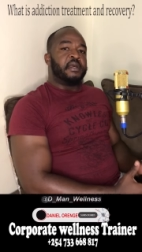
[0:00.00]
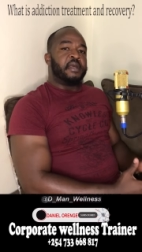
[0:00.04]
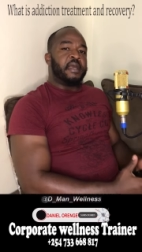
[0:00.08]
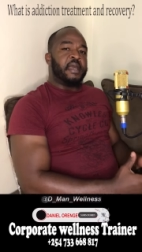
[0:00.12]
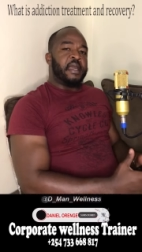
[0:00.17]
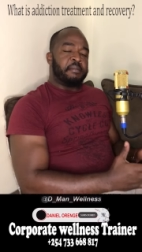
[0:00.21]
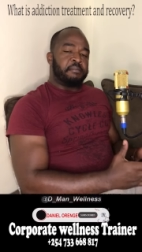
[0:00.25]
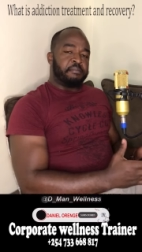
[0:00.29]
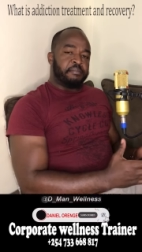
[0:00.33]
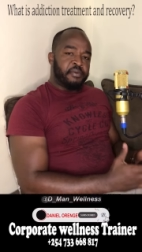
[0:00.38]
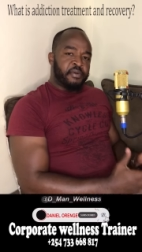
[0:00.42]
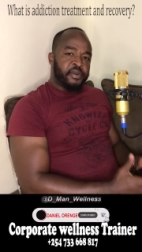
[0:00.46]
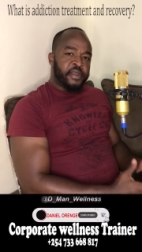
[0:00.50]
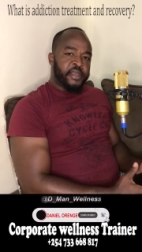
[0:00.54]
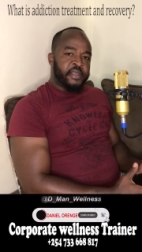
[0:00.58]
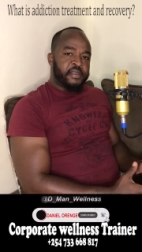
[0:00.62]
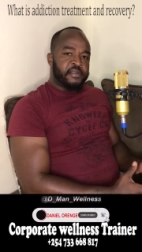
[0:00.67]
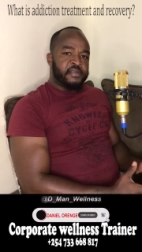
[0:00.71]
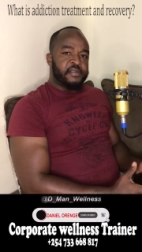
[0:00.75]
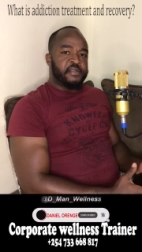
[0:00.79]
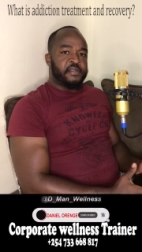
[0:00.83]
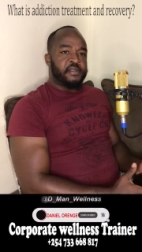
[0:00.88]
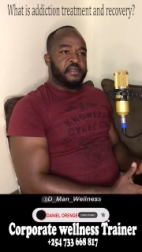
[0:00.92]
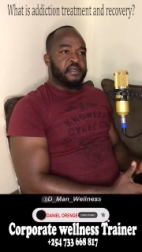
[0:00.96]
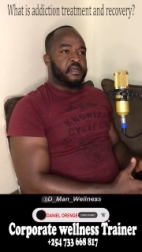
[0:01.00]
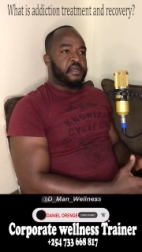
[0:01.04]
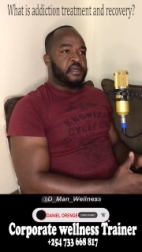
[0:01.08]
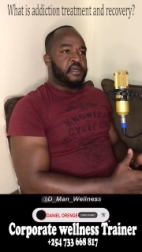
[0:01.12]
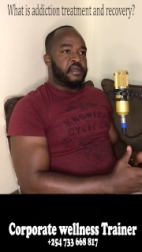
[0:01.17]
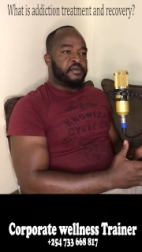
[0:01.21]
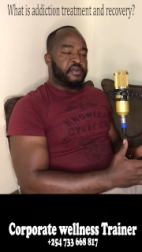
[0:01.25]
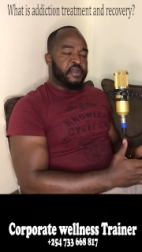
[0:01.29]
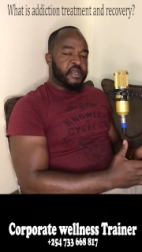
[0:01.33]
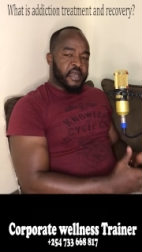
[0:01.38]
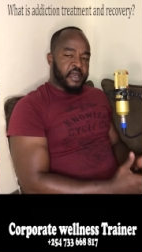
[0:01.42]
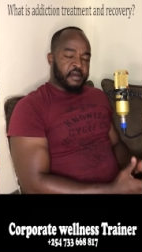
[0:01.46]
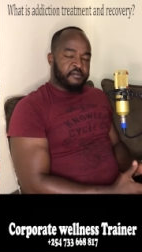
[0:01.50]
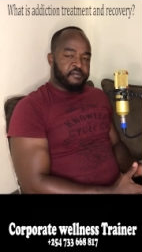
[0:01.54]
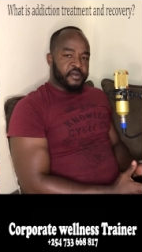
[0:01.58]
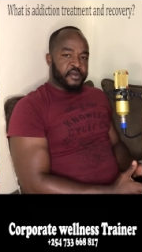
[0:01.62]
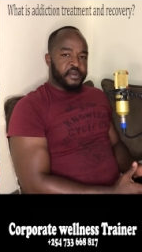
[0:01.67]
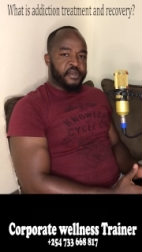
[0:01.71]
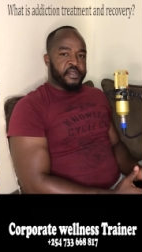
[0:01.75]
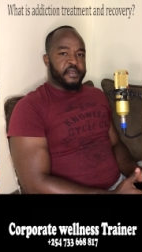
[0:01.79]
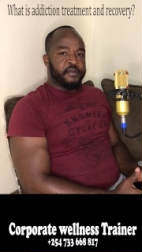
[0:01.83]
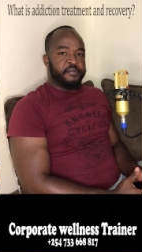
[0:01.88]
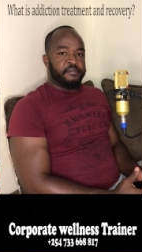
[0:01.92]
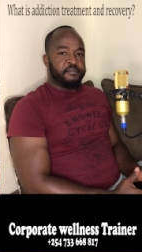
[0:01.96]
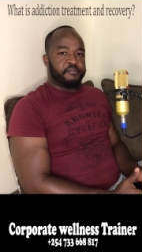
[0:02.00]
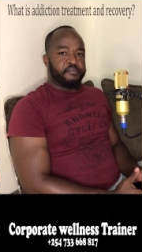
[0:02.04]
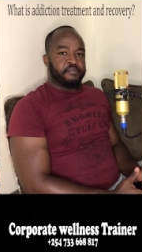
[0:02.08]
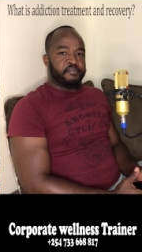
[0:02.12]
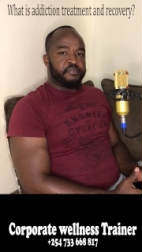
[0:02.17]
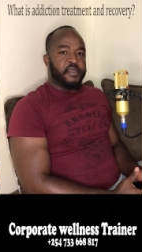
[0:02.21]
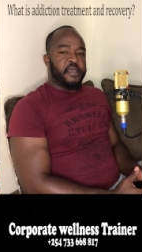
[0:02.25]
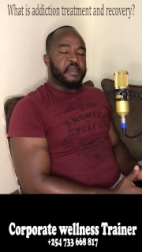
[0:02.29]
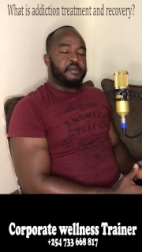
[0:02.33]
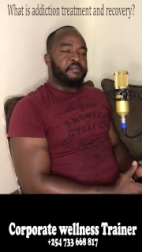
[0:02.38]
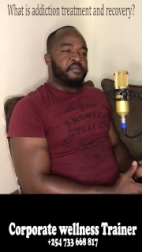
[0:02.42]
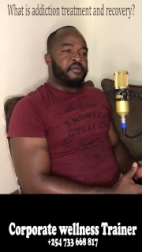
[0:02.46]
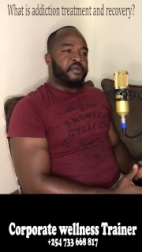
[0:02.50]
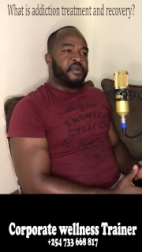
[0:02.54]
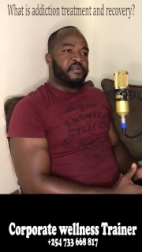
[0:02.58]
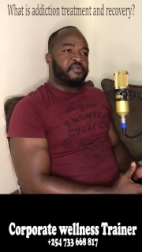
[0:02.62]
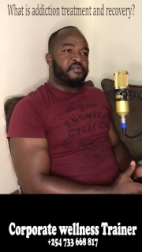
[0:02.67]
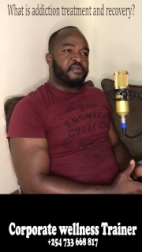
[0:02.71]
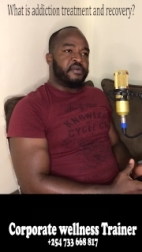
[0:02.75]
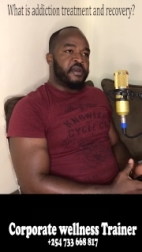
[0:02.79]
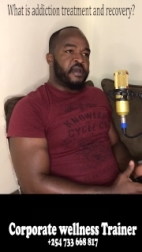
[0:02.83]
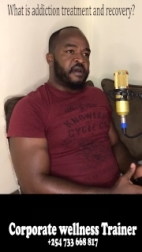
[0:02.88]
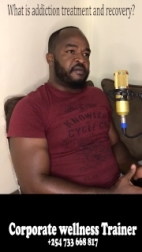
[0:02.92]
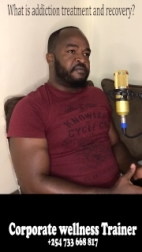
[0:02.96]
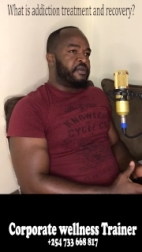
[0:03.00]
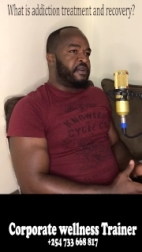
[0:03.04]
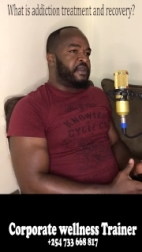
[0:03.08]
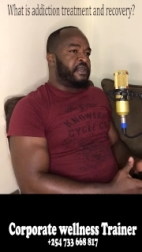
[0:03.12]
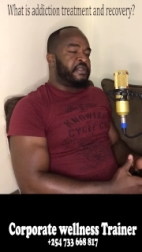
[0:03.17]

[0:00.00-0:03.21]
embrace recovery. Embrace recovery.